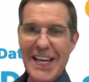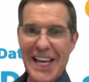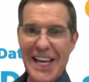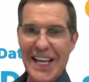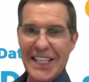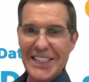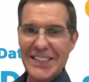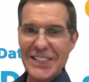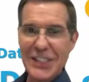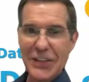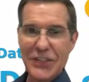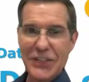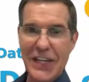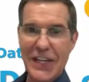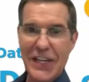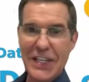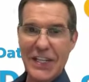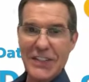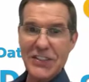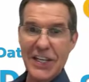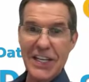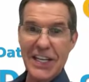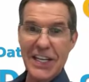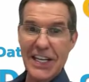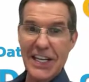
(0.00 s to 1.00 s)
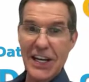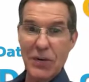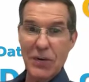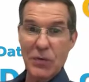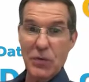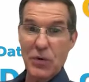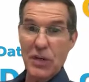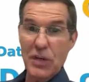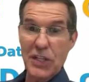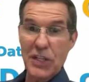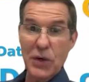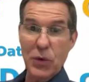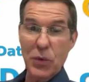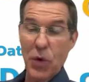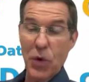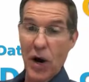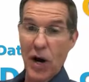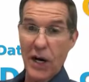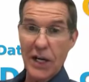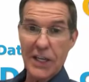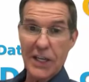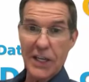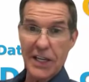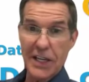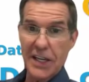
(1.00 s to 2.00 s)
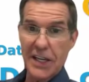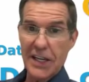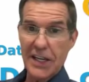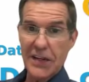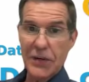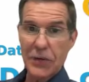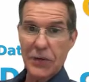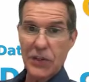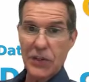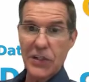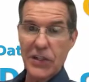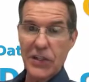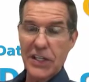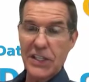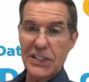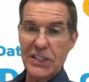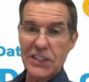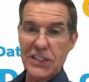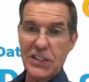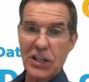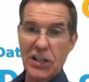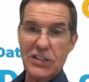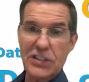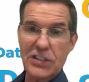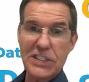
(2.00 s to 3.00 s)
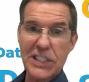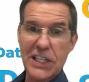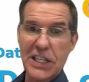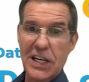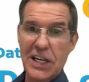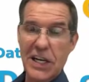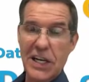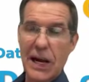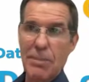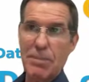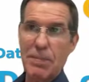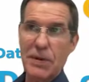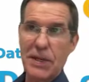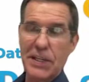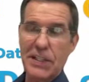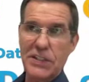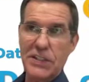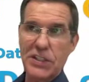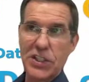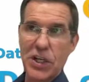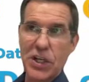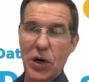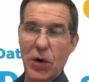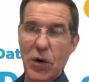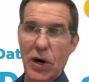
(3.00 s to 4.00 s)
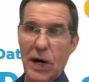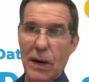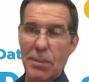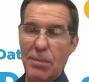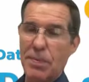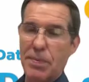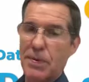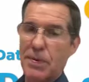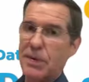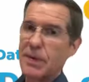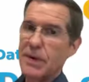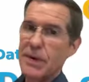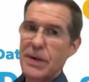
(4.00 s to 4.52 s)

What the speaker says: And so things are going to get really wonky. Well, you're going to start seeing companies go up.